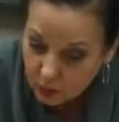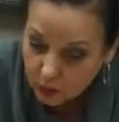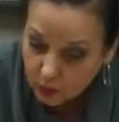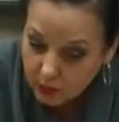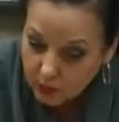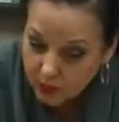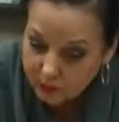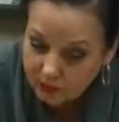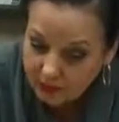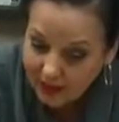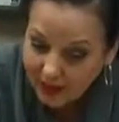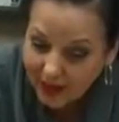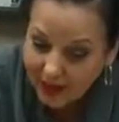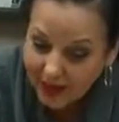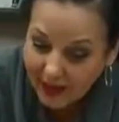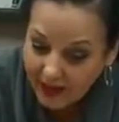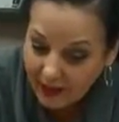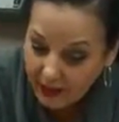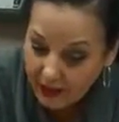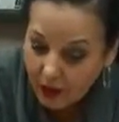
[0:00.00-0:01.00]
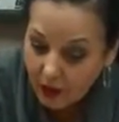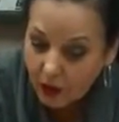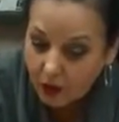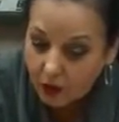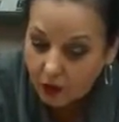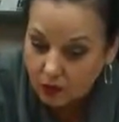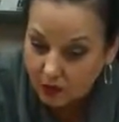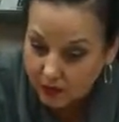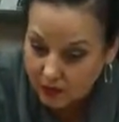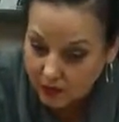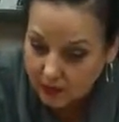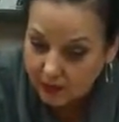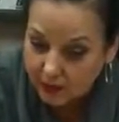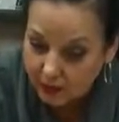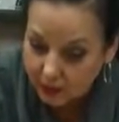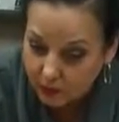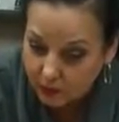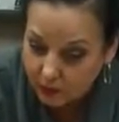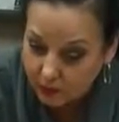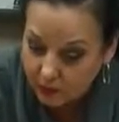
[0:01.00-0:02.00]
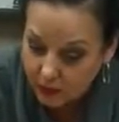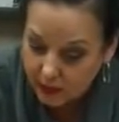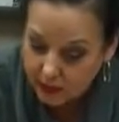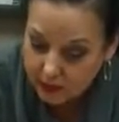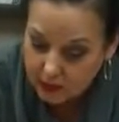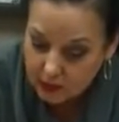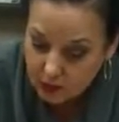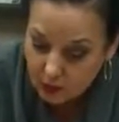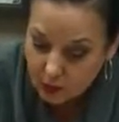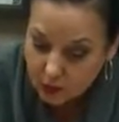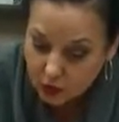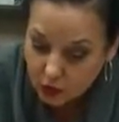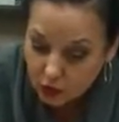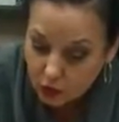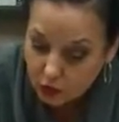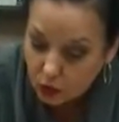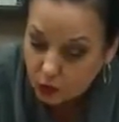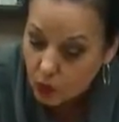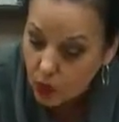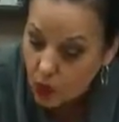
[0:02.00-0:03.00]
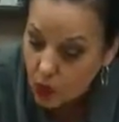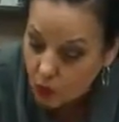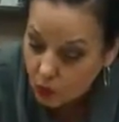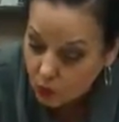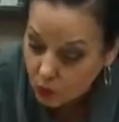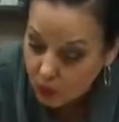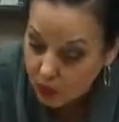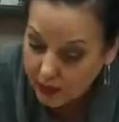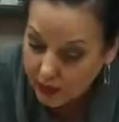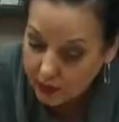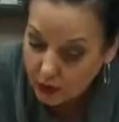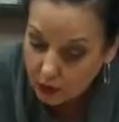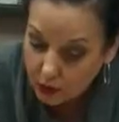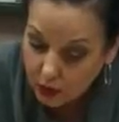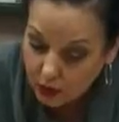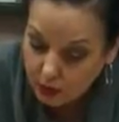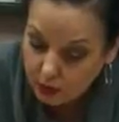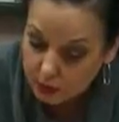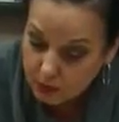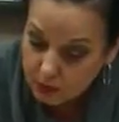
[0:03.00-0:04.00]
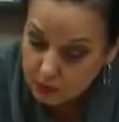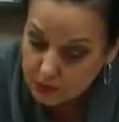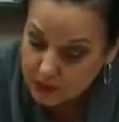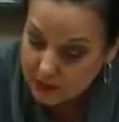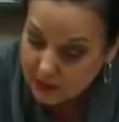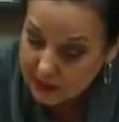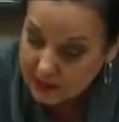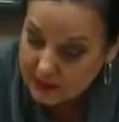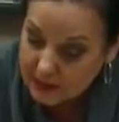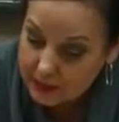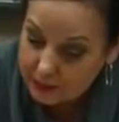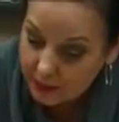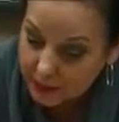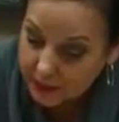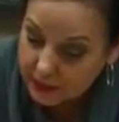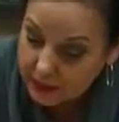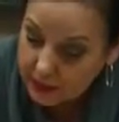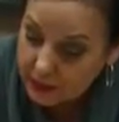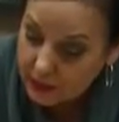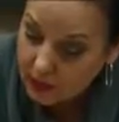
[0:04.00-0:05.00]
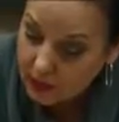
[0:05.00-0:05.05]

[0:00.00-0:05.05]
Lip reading: We have to add it all together, okay? So can you write your numbers in expanded